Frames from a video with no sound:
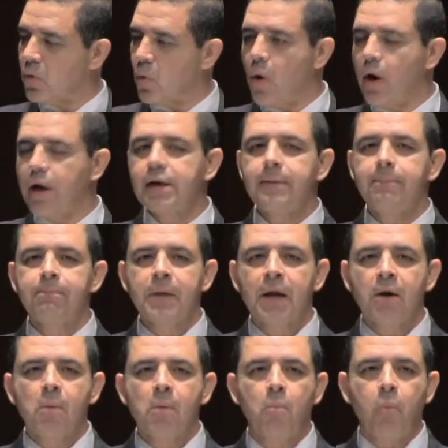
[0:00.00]

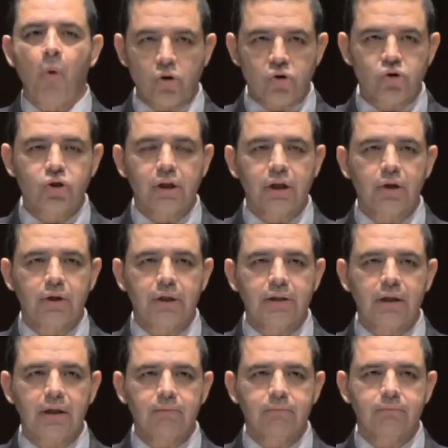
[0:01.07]
one, border
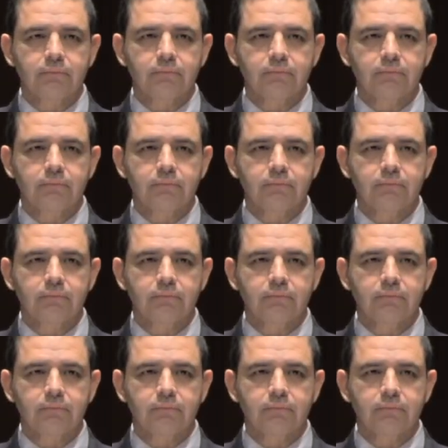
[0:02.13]
security.